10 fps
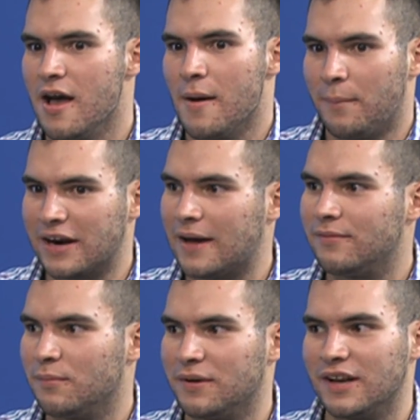
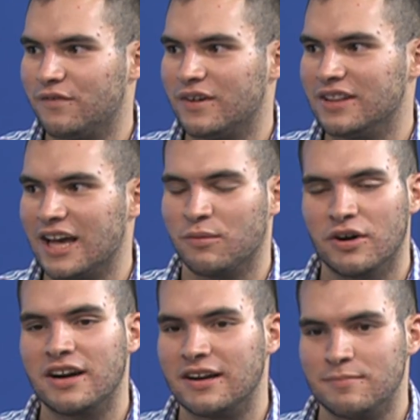But if like we're
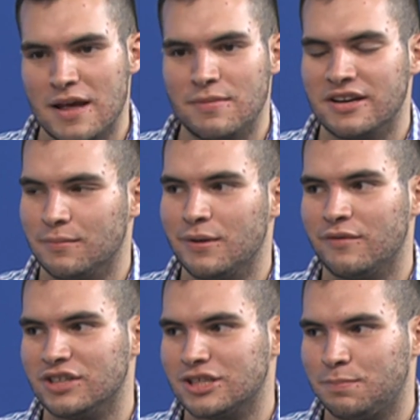maybe in a bit of a
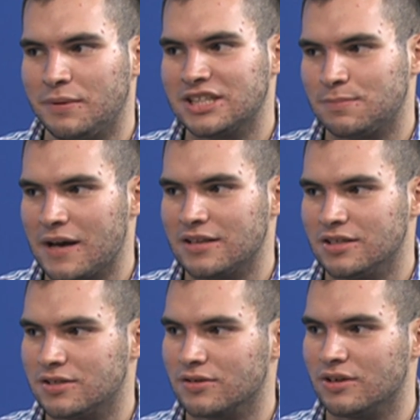spit-spat
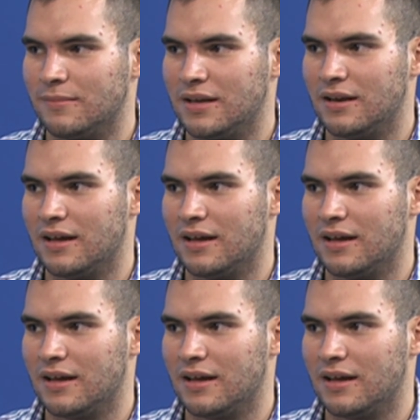disagreement,